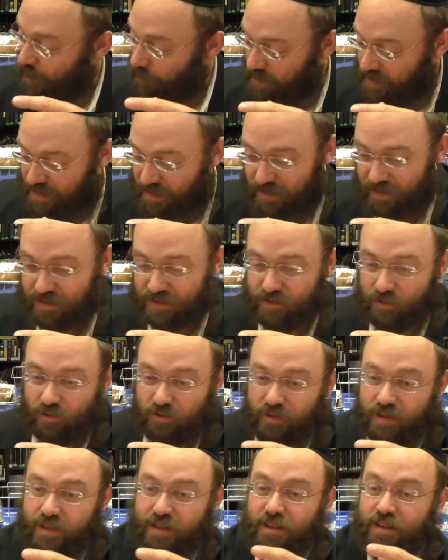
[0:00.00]
Rebbe, said the
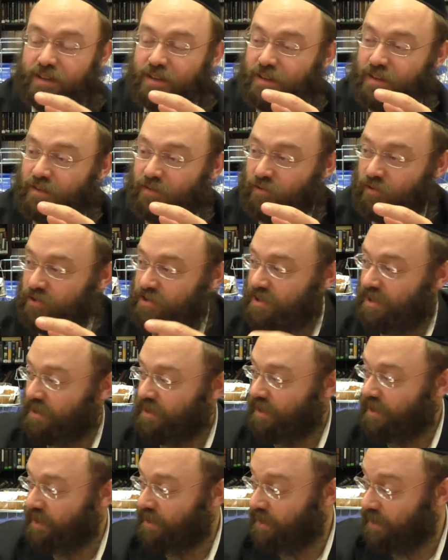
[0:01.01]
story first to
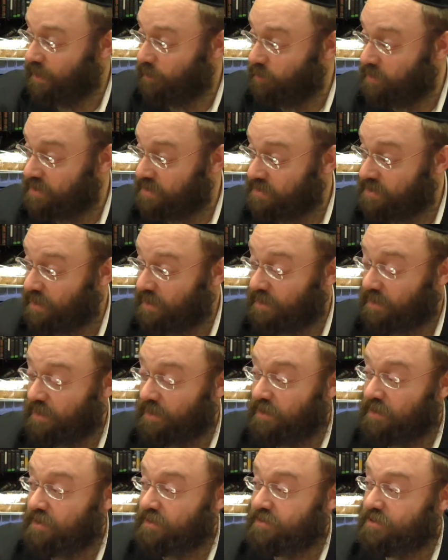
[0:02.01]
the Ger Rebbe. He said,
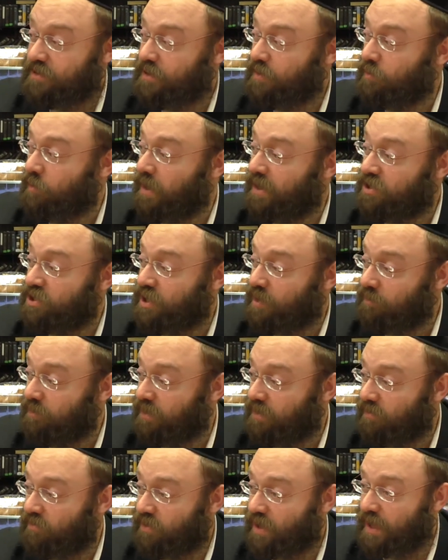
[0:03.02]
so the
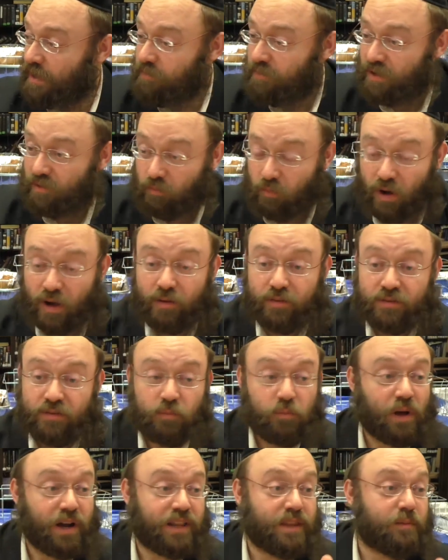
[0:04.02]
bashemtiv came to,
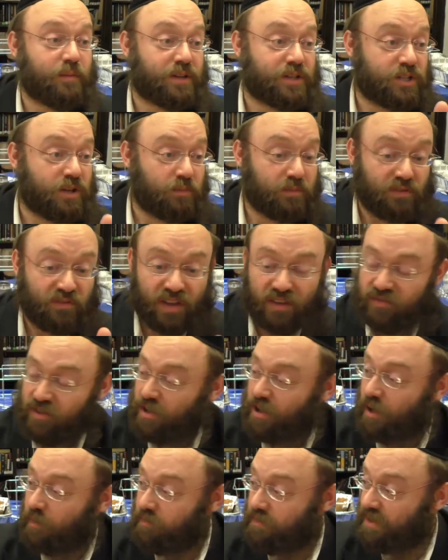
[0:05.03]
so why did the bashemtiv have to
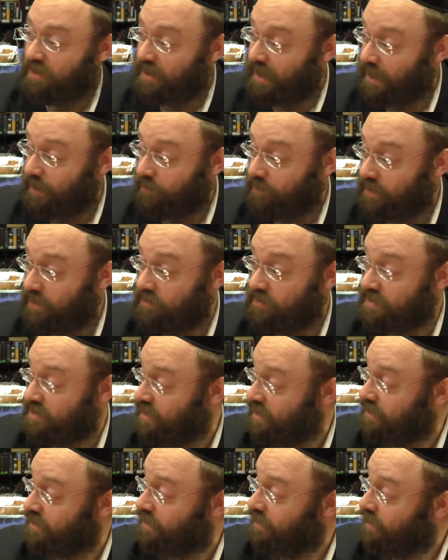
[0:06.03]
come to town? He could
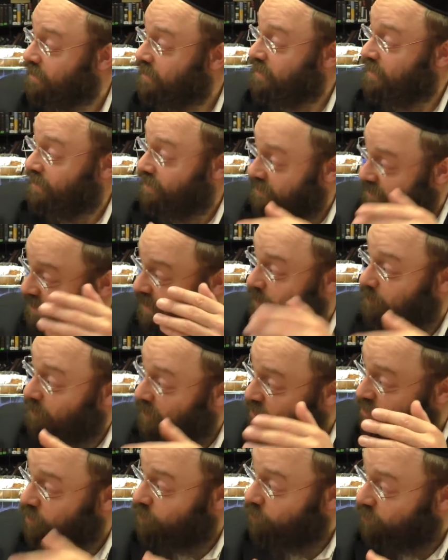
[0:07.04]
say, the, he could stay in
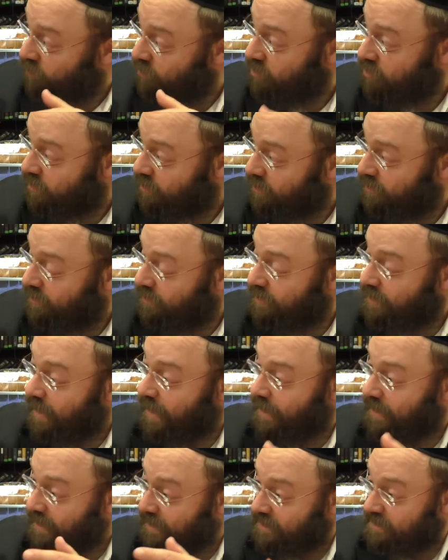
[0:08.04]
Mezhebush,
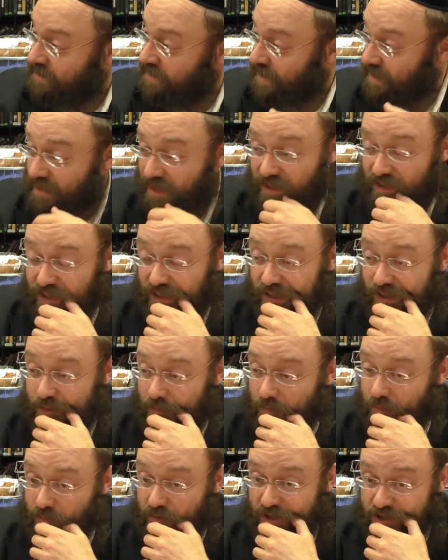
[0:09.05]
and he could say the
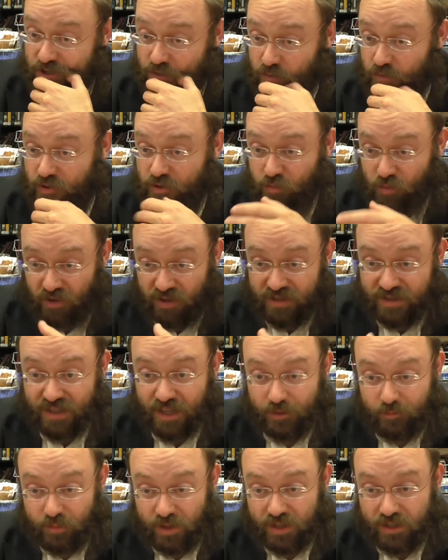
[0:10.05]
Tehillim in Mezhebush with his
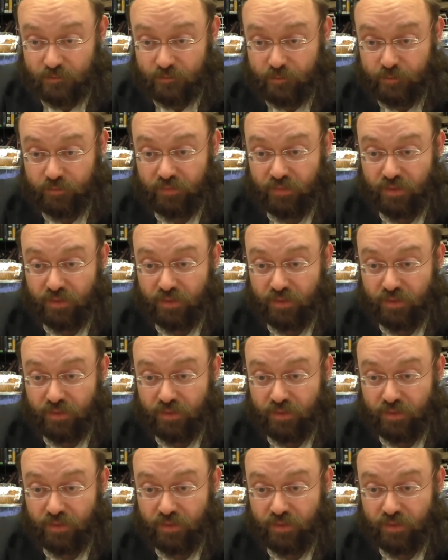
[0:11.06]
Talmidim.